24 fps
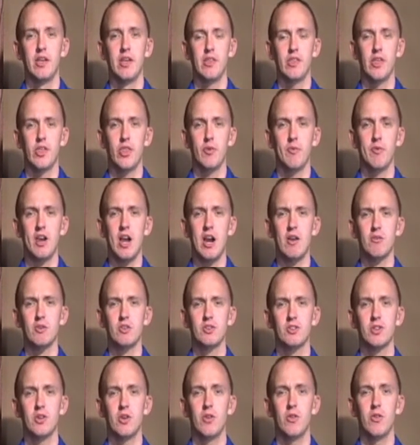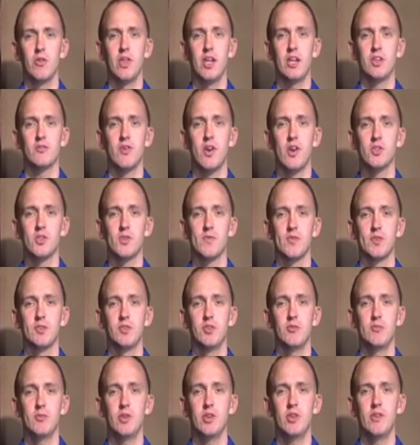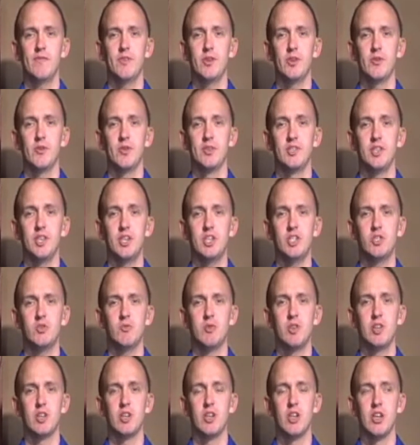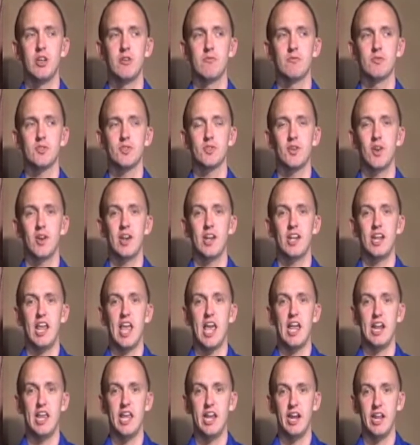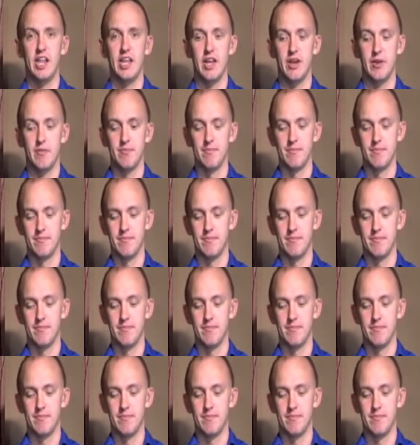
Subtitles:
The three-hour show that draws over 2 million viewers each week will start at 8 a.m.